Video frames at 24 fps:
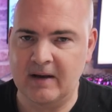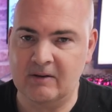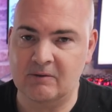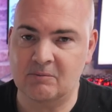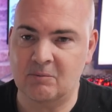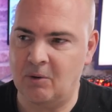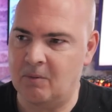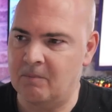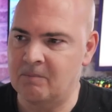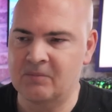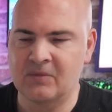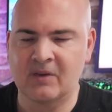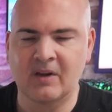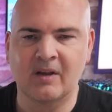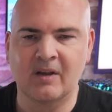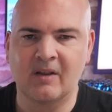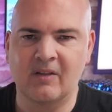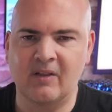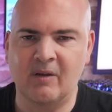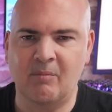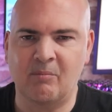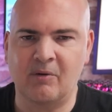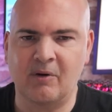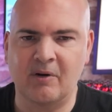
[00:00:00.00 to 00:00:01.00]
It's what
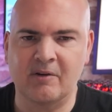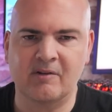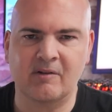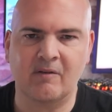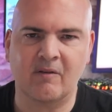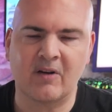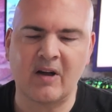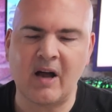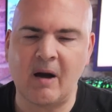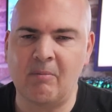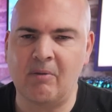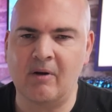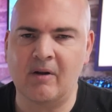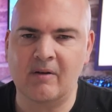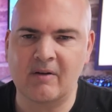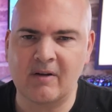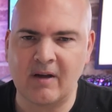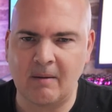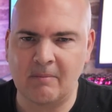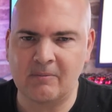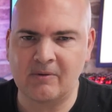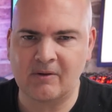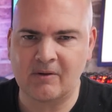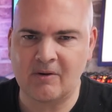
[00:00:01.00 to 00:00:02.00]
the price of a couple of
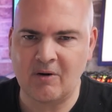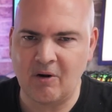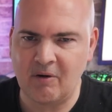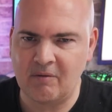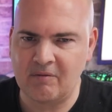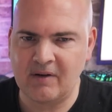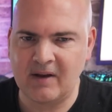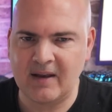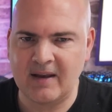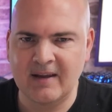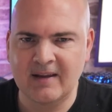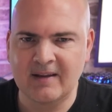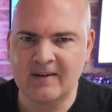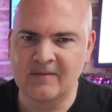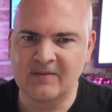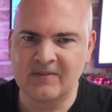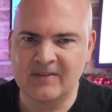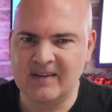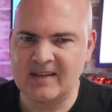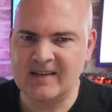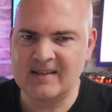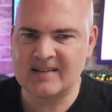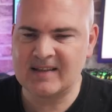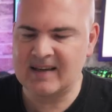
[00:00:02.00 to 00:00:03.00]
cups of coffee
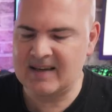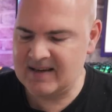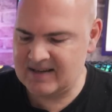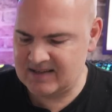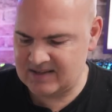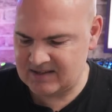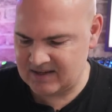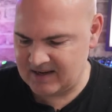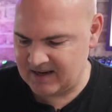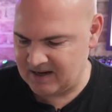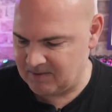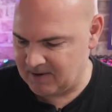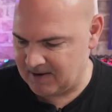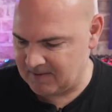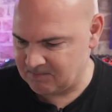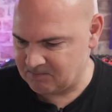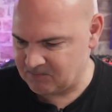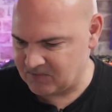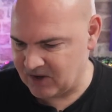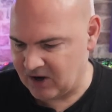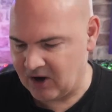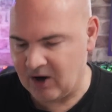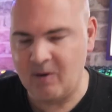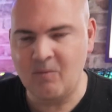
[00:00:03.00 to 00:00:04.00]
these days. Anyway,
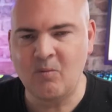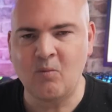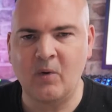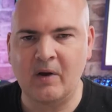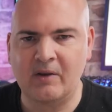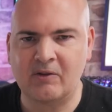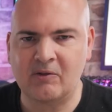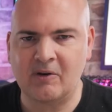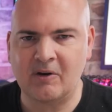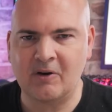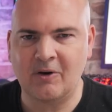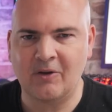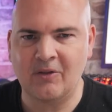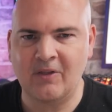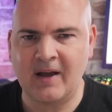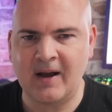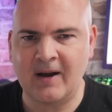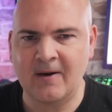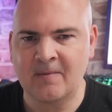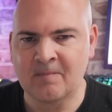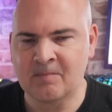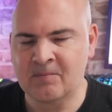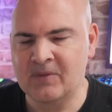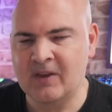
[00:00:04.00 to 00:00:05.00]
I'm wittering on now.